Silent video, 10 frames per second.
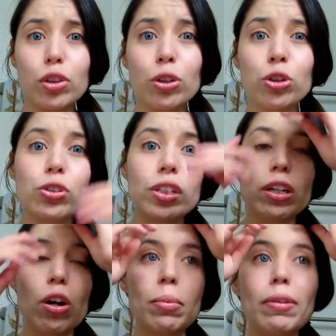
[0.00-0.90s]
using
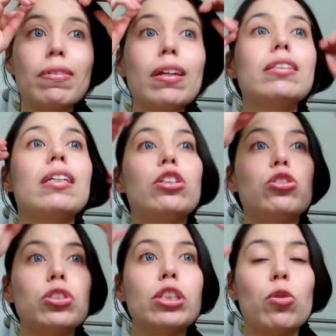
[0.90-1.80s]
it on my face, I
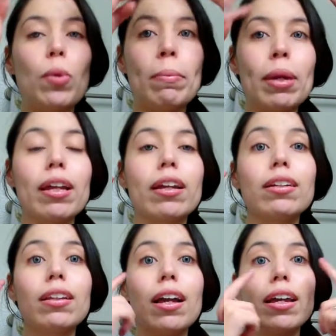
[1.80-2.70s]
used it around my
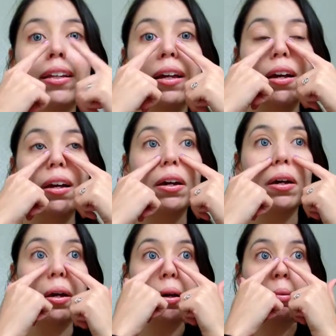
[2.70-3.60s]
hairline,
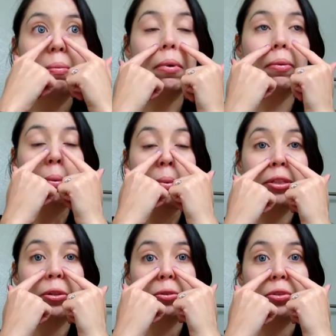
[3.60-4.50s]
around my
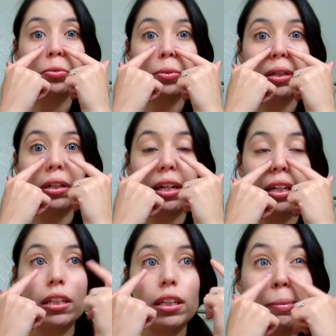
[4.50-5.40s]
nose where I
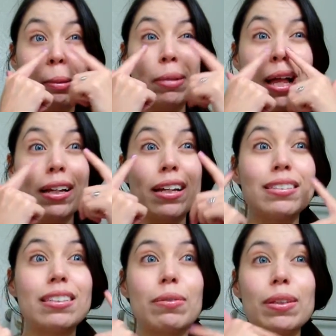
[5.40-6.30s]
get like my
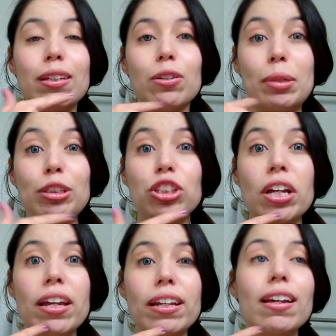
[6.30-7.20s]
blackheads and everything, and on my
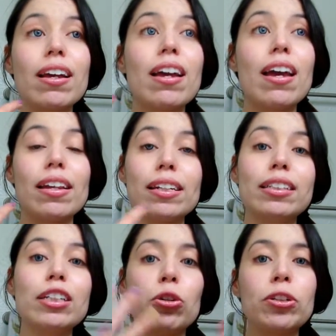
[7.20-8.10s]
chin, and I
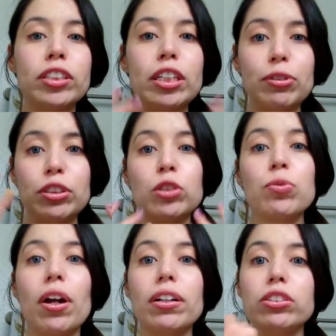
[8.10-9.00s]
did notice a difference. As
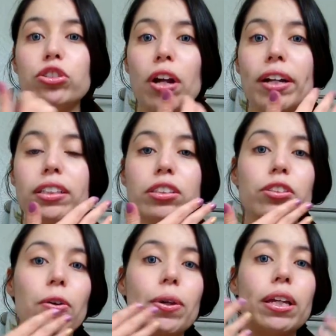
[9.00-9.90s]
far as dryness
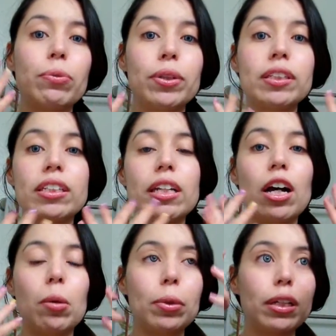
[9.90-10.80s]
going, it really did
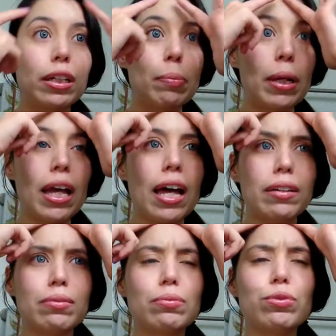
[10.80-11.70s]
help clear up. I
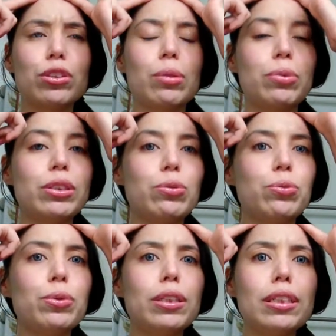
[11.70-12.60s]
had, for some
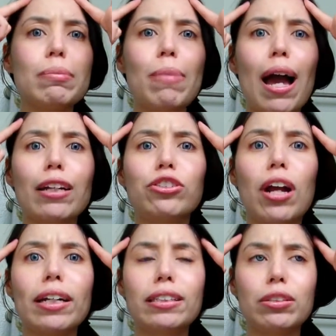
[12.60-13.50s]
reason, really bad
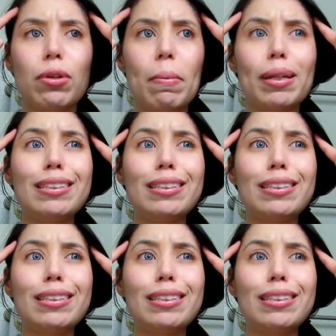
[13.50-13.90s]
dryness around my